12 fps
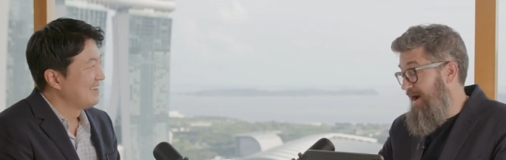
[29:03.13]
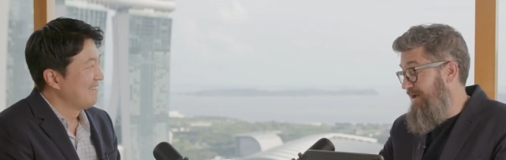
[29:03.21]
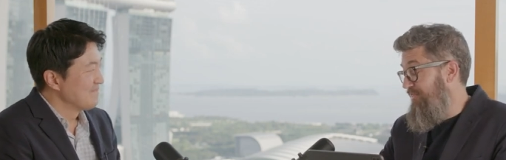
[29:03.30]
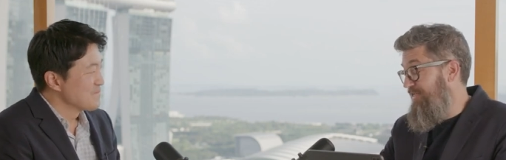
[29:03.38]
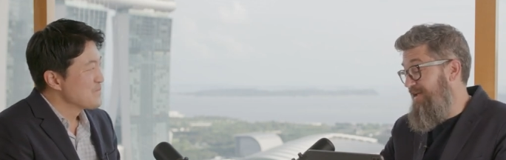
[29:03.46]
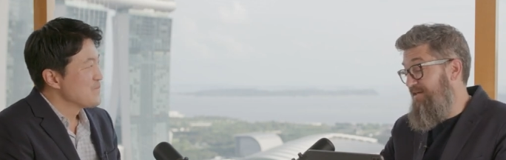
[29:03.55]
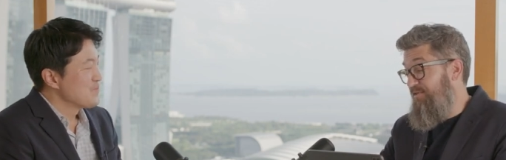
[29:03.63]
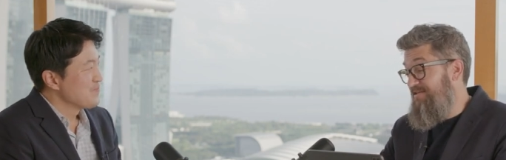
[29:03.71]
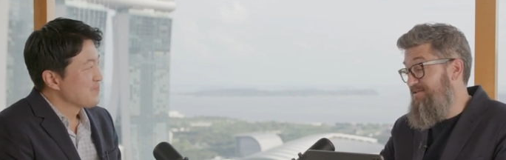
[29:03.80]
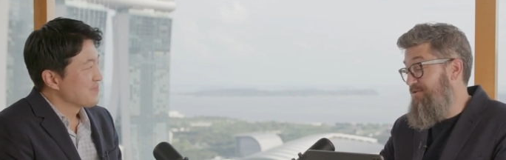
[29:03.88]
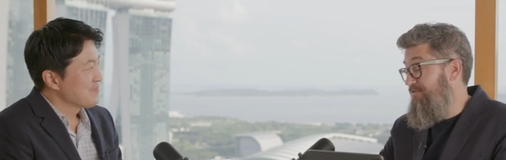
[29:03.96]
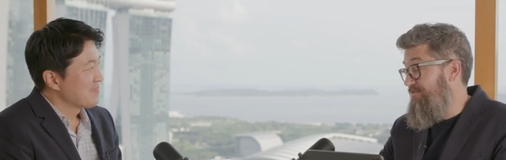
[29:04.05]
Speaker 1: I think
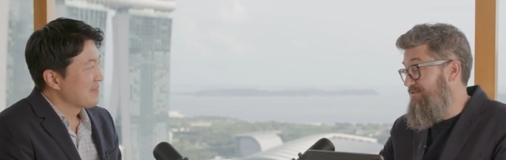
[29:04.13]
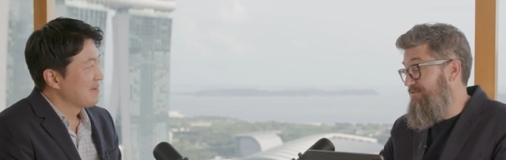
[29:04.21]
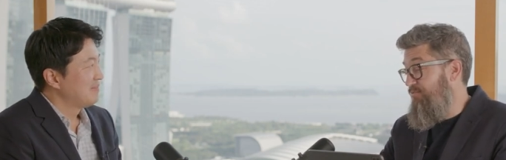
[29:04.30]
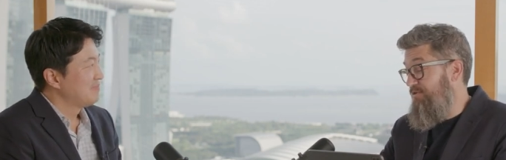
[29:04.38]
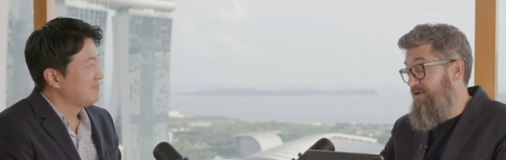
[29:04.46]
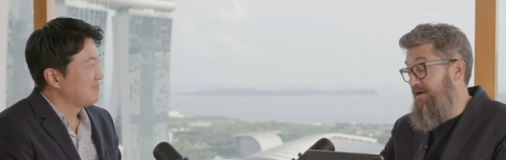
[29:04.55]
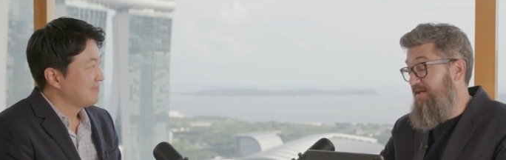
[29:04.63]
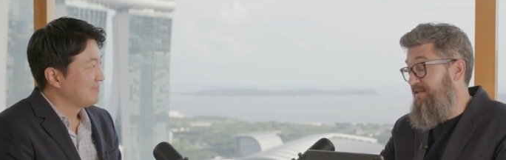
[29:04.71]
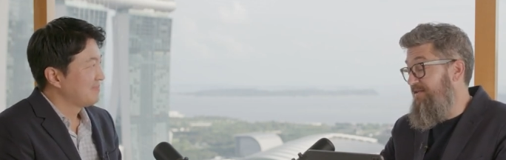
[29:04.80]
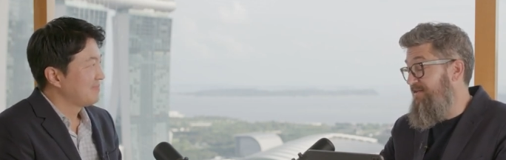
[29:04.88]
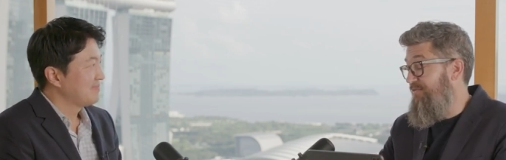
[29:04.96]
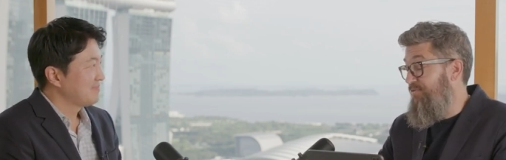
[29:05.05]
listeners were going
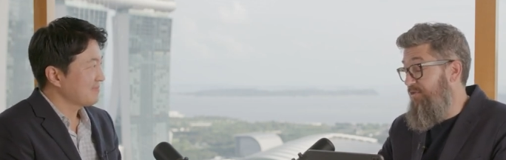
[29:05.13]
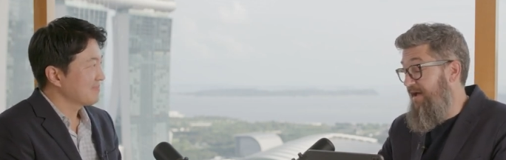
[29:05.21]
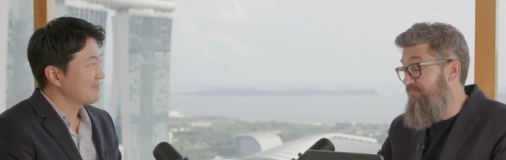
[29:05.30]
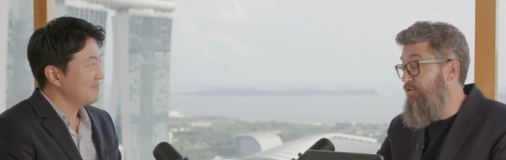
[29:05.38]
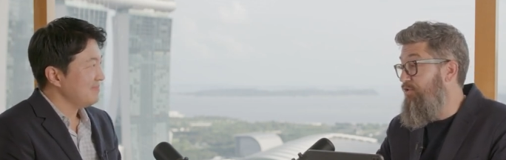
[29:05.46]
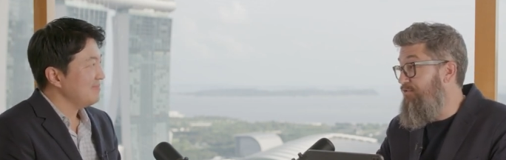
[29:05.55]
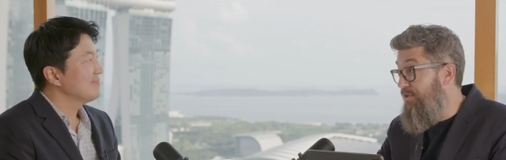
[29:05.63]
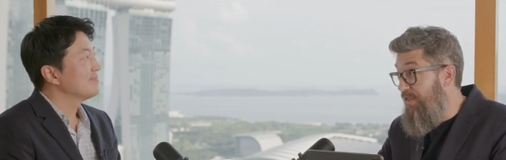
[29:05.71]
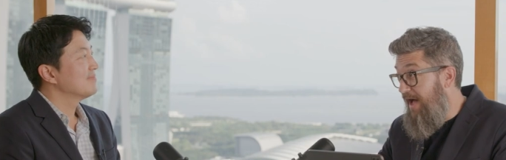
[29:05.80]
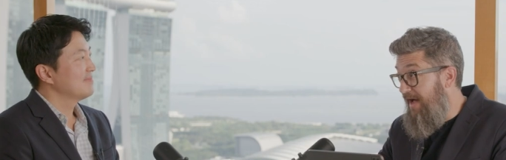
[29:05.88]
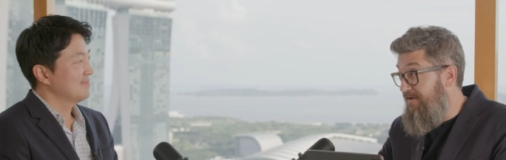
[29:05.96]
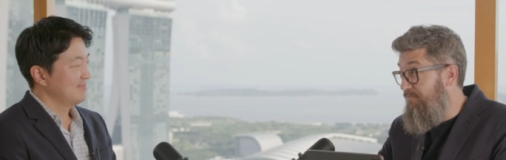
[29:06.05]
to have learned a
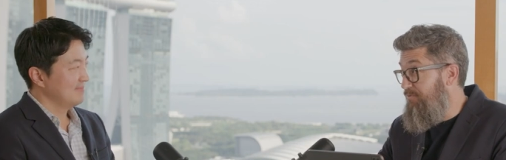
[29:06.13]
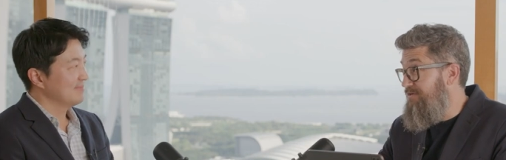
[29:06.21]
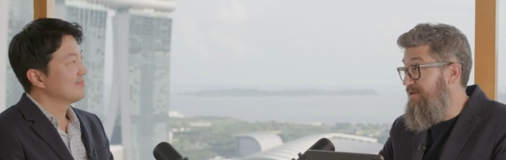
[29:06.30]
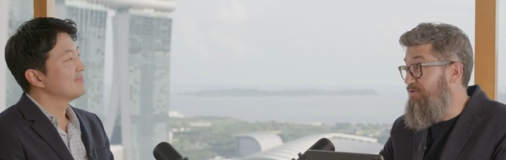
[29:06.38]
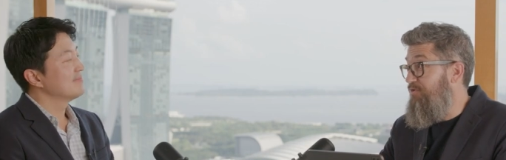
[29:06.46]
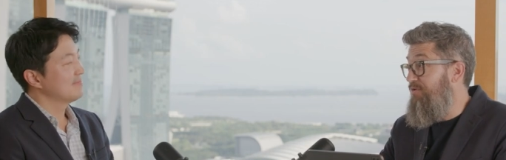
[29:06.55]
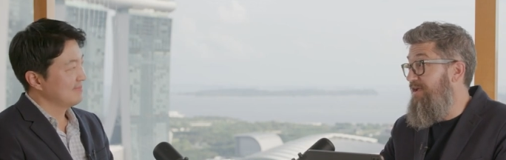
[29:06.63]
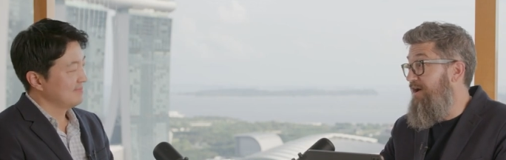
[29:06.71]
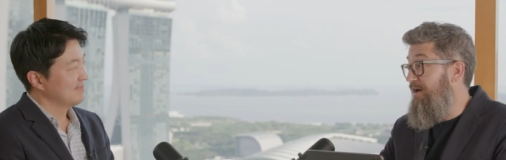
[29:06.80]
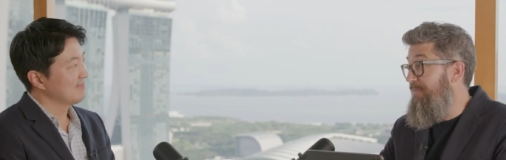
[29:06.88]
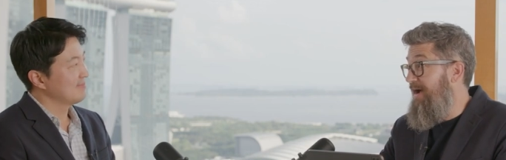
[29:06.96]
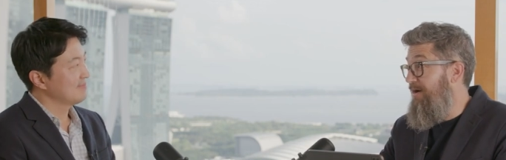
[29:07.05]
lot, particularly
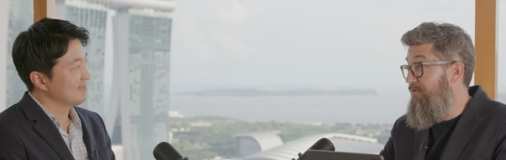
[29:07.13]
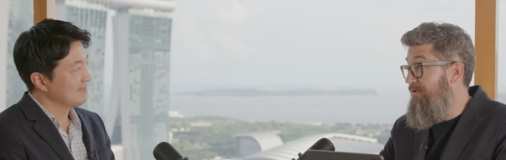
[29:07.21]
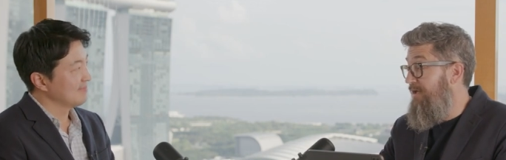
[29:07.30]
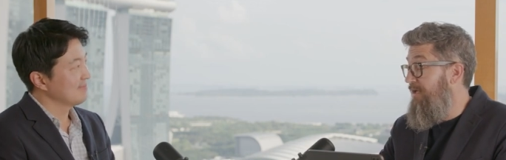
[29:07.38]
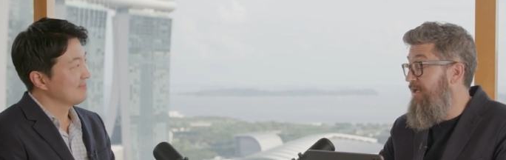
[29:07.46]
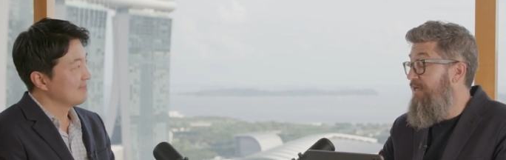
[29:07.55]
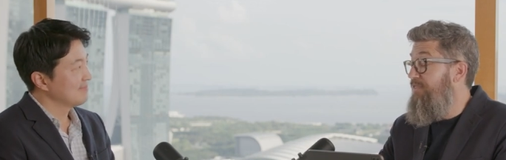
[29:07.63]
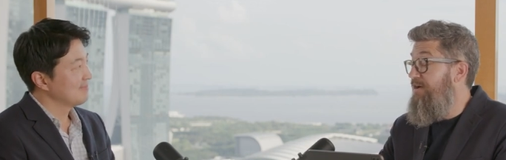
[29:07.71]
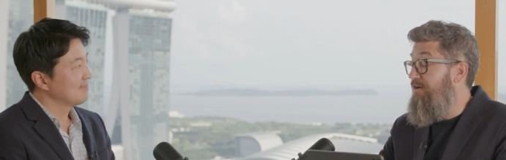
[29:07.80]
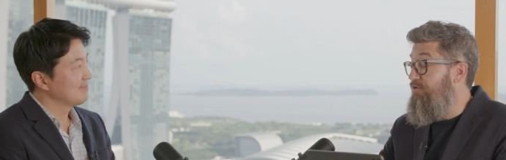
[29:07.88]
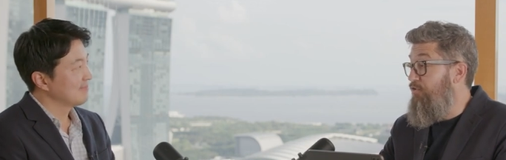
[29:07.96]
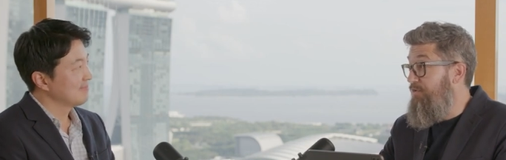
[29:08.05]
about mm
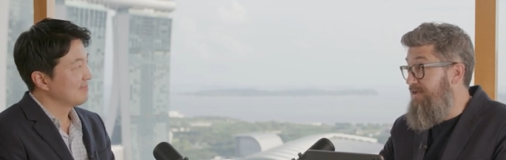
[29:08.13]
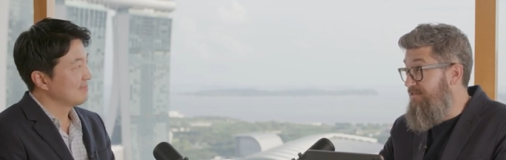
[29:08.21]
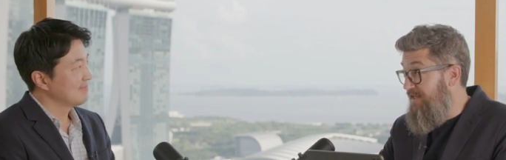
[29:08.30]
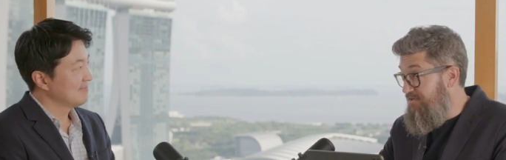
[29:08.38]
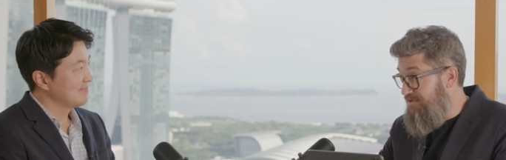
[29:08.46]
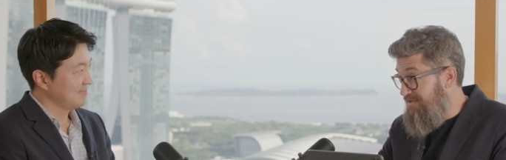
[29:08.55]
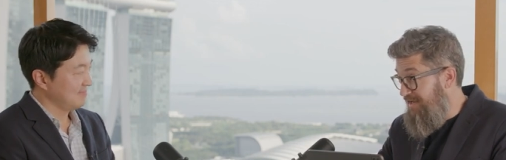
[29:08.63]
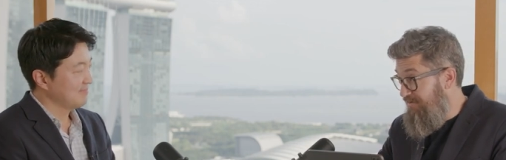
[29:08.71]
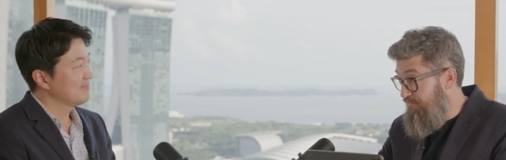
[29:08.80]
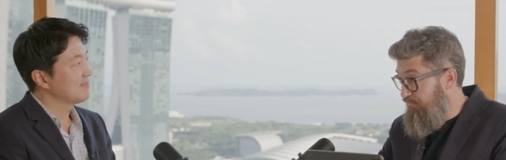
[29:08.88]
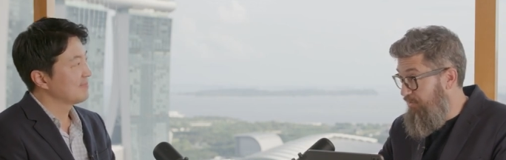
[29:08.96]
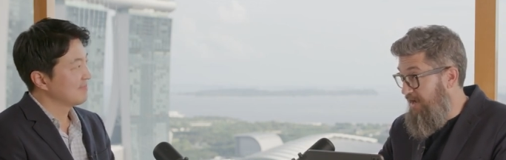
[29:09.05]
the Korean
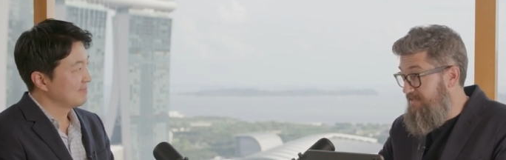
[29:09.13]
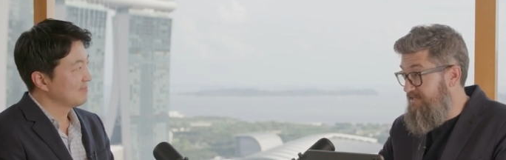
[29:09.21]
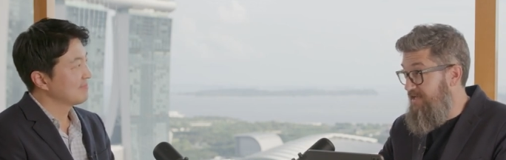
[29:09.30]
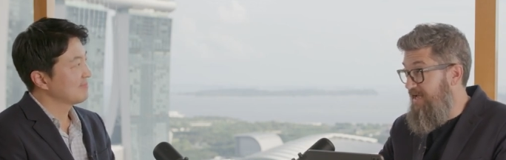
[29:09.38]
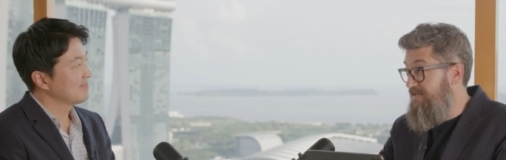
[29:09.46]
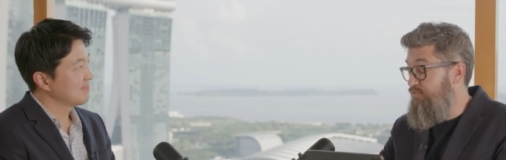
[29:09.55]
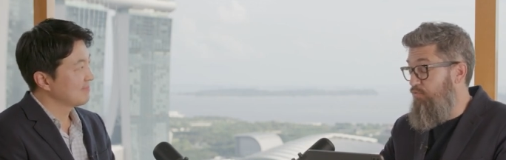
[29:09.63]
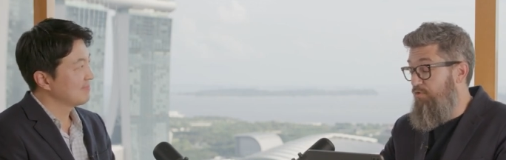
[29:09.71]
legislative process.